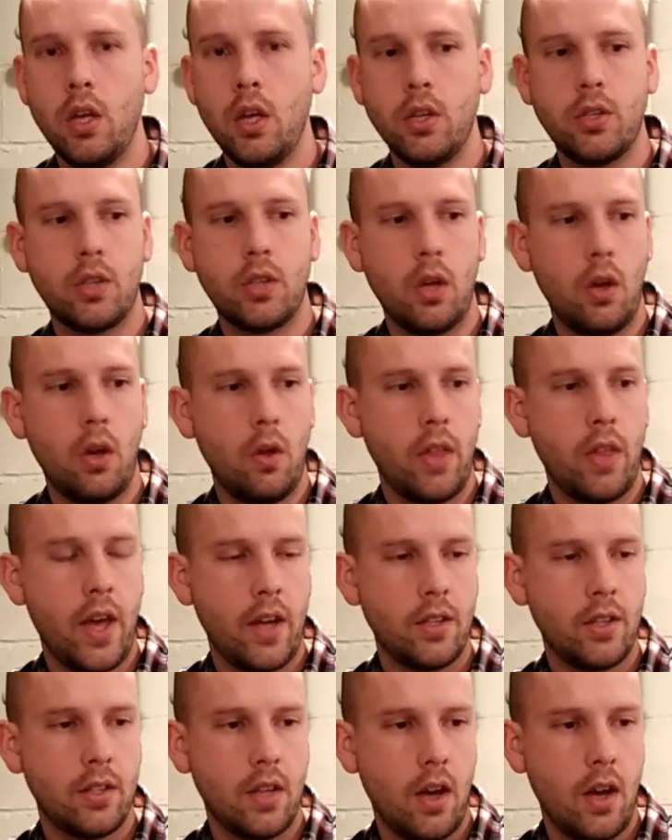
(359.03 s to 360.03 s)
So
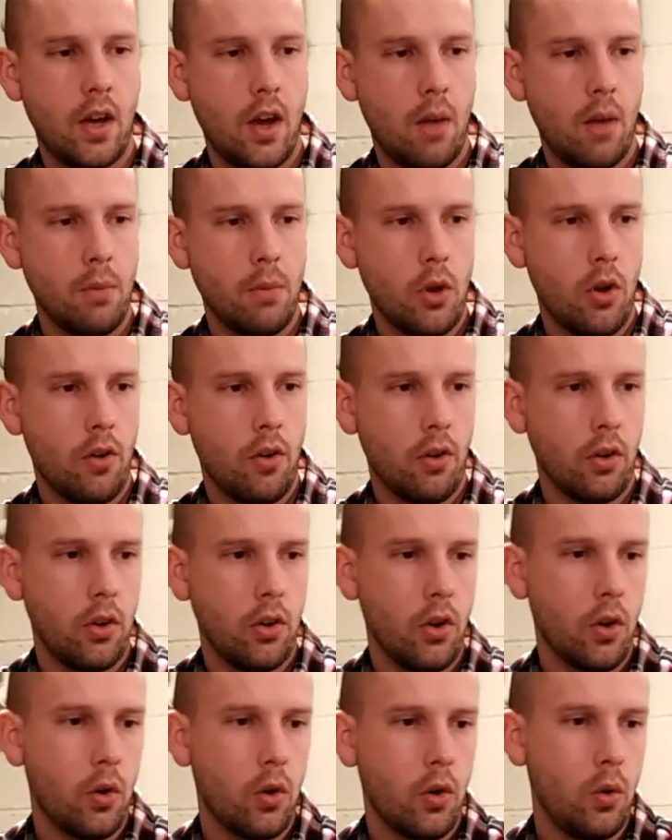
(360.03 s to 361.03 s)
that's um, your,
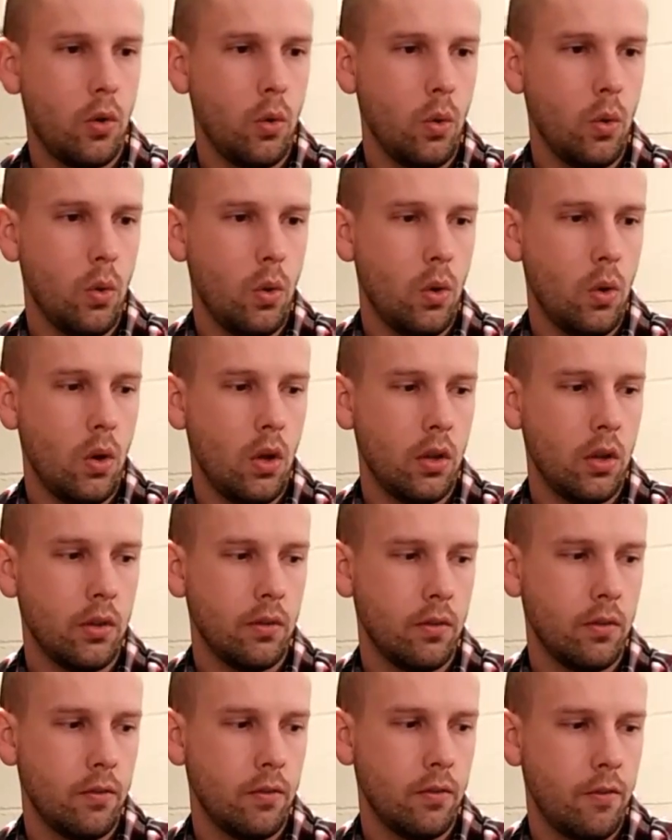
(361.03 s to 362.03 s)
your cool
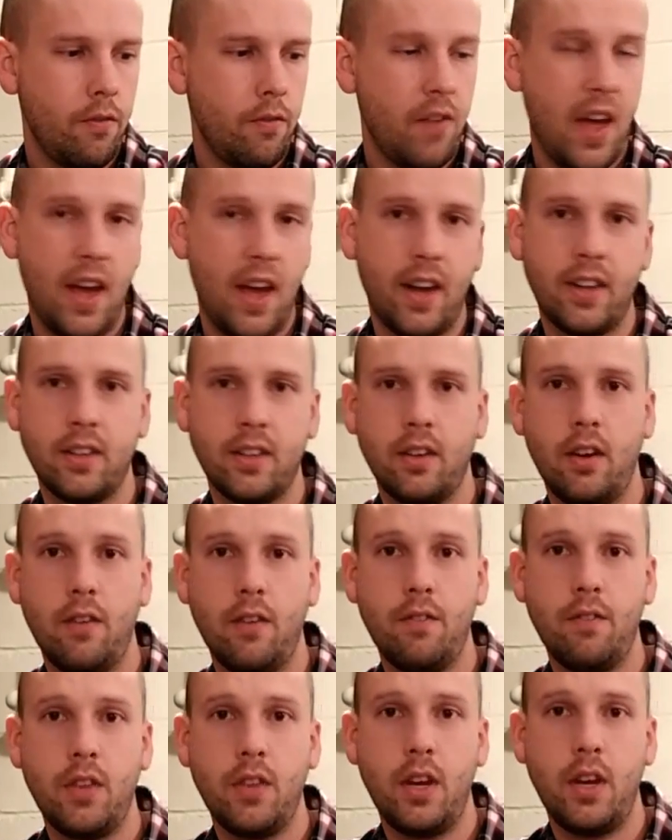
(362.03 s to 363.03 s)
fact of